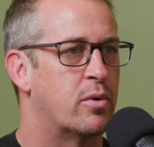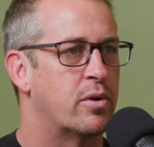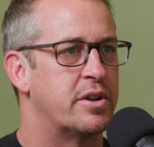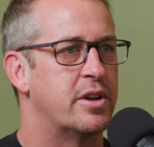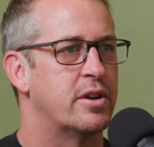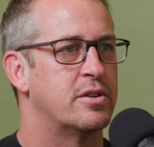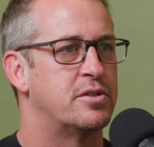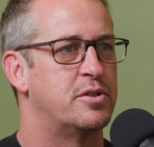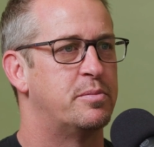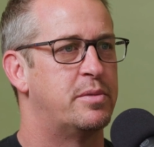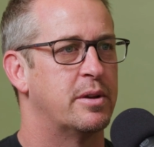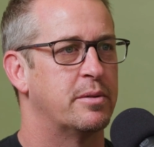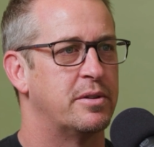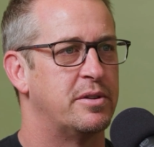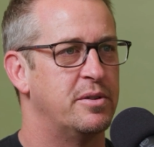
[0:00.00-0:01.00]
more years you'd
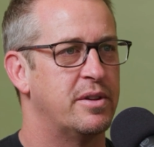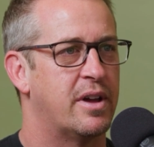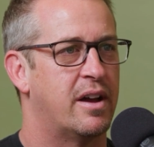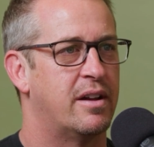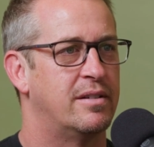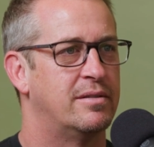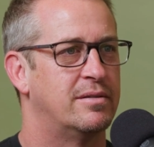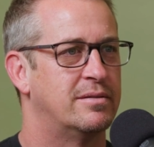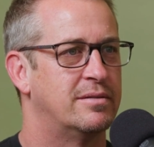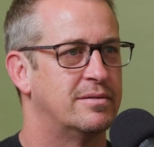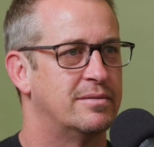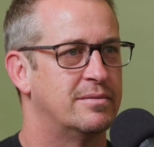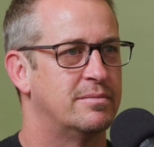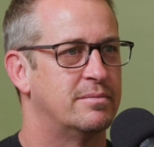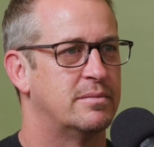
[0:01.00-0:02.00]
be able to do that,
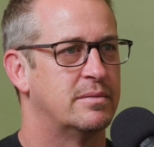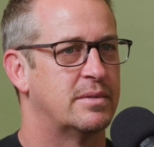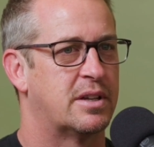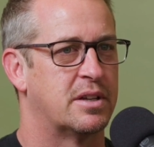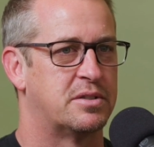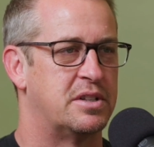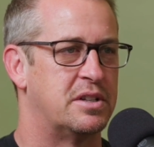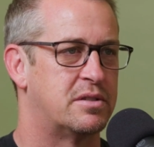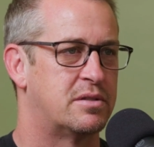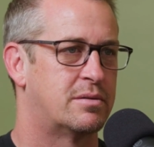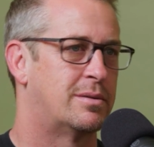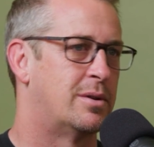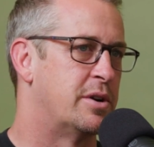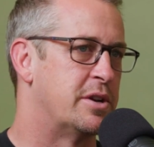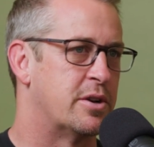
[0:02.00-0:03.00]
because he's
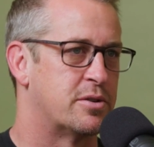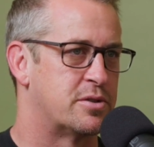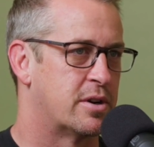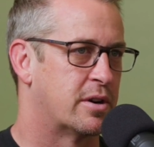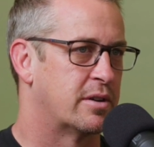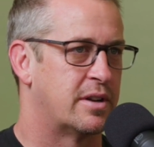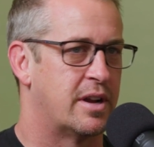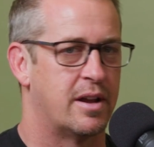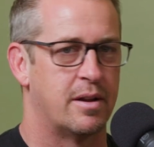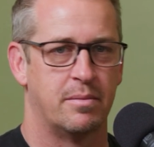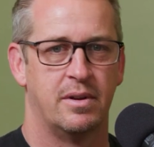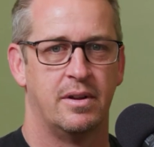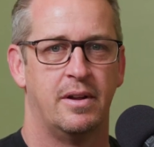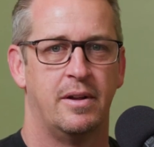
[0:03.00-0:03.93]
30 years younger than I am.